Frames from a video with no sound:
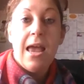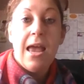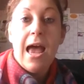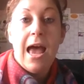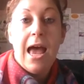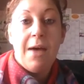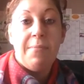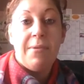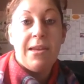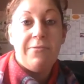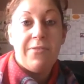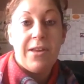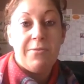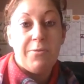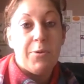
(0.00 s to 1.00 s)
And if
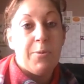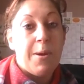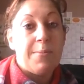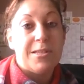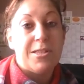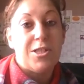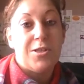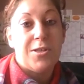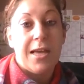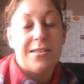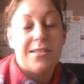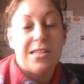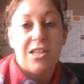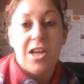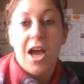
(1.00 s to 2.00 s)
anyone remembers, in
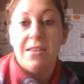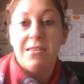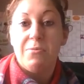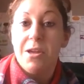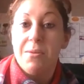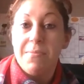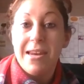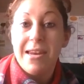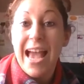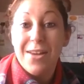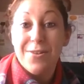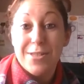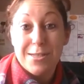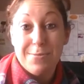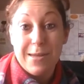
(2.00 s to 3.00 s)
2009, there weren't many
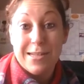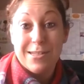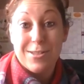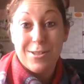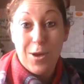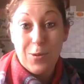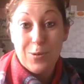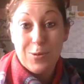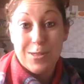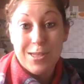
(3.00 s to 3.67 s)
houses being sold.